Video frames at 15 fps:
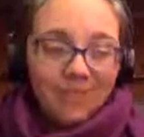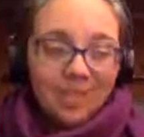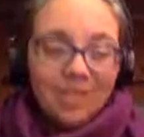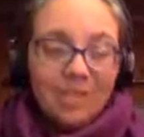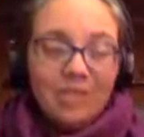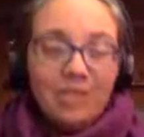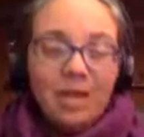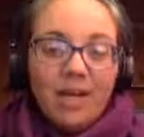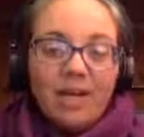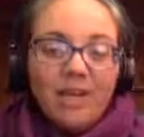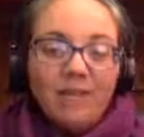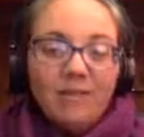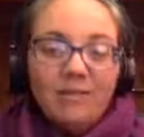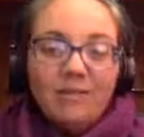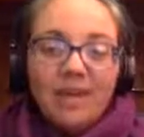spine
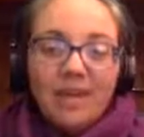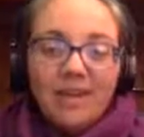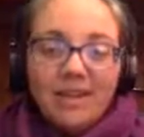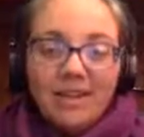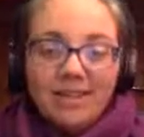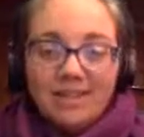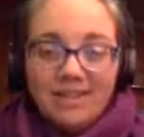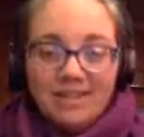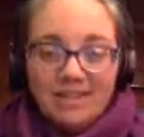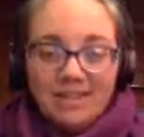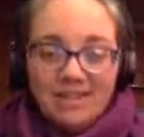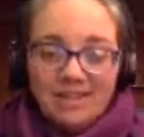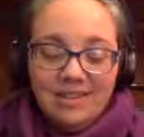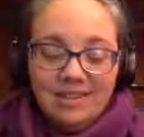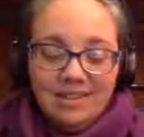erect,
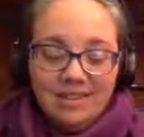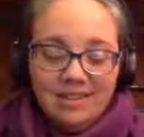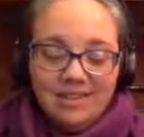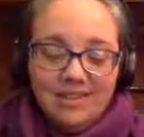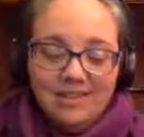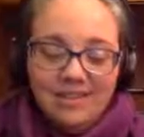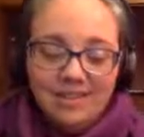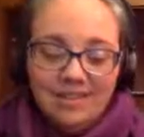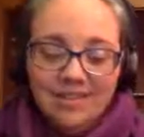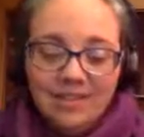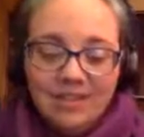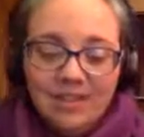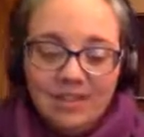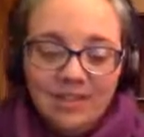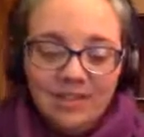
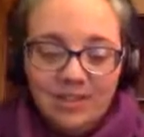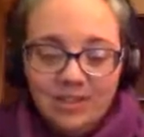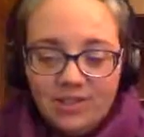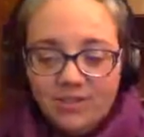and just